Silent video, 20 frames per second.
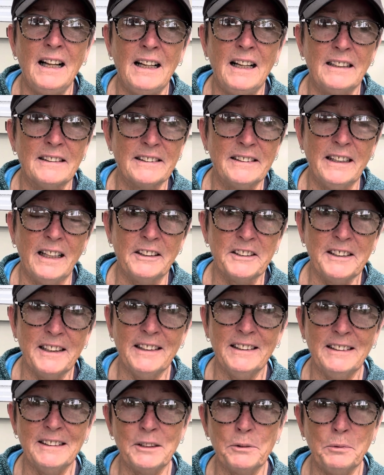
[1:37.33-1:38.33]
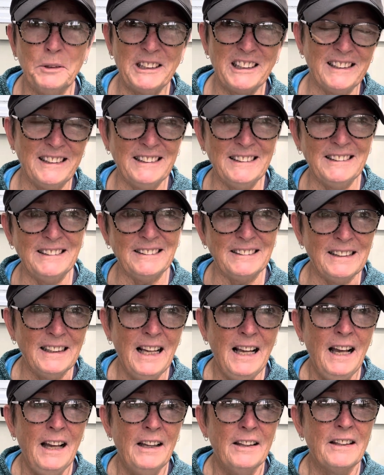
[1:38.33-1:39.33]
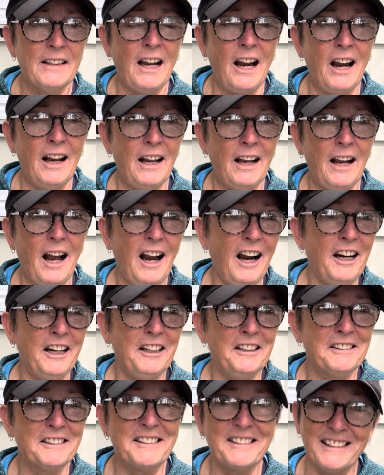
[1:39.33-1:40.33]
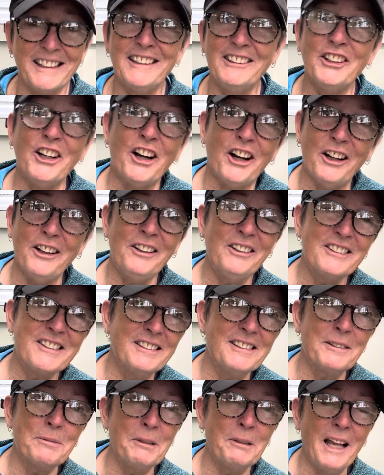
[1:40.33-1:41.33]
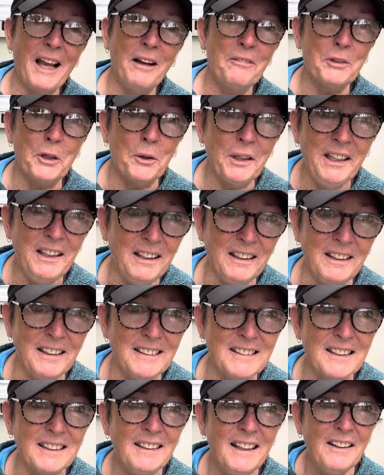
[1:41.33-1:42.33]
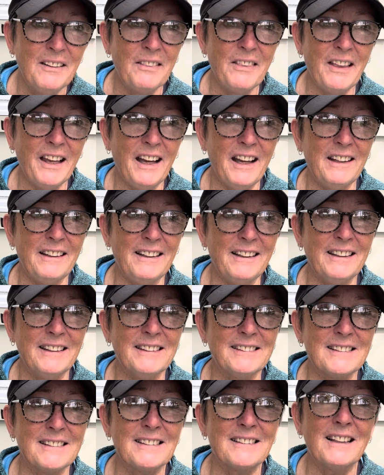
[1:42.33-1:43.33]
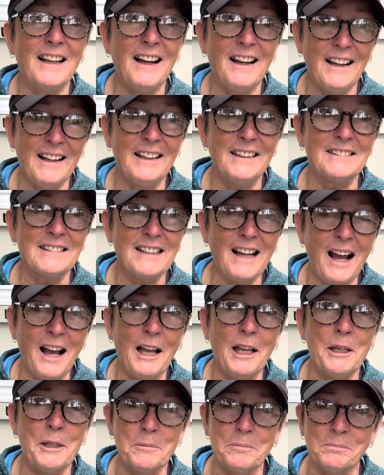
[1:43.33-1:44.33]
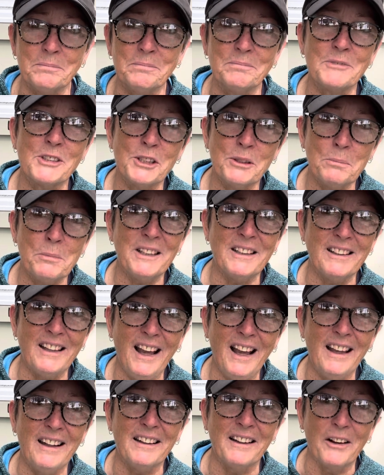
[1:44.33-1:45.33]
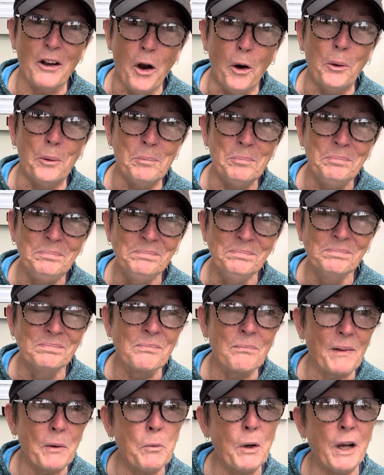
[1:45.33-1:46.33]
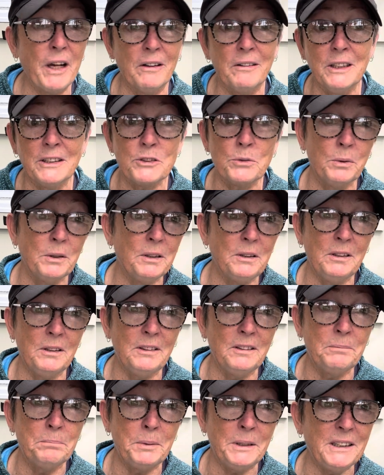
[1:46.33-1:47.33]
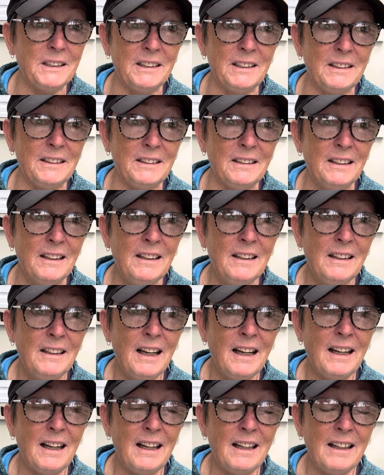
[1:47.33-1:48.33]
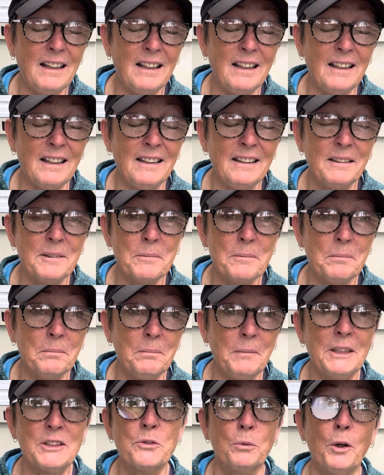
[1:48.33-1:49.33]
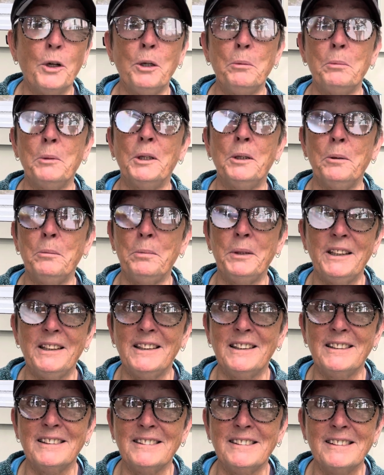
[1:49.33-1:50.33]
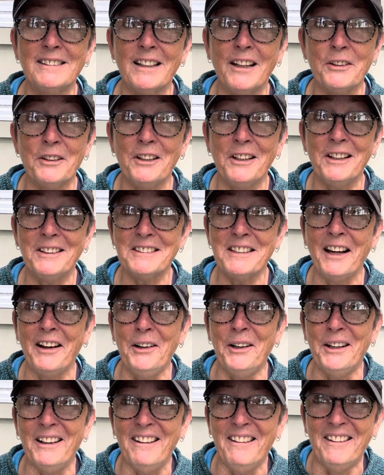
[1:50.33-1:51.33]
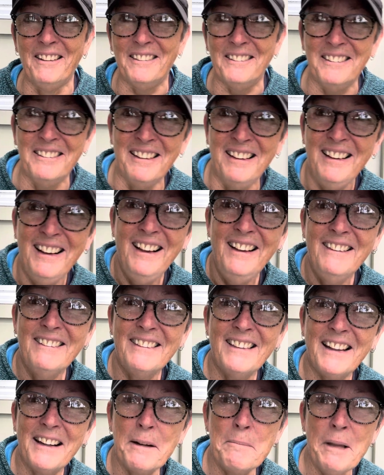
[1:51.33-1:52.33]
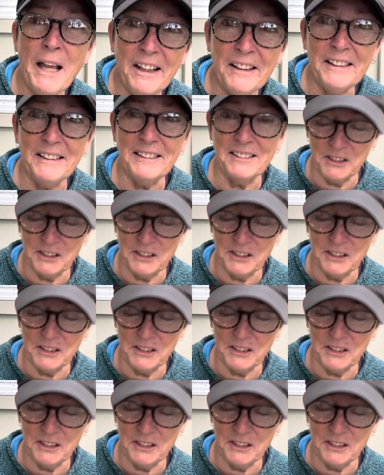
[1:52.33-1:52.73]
Celsius, which is our signal, since we have no heat, that it's time to be heading home, where it will be much warmer, being Southern Ontario that I'm heading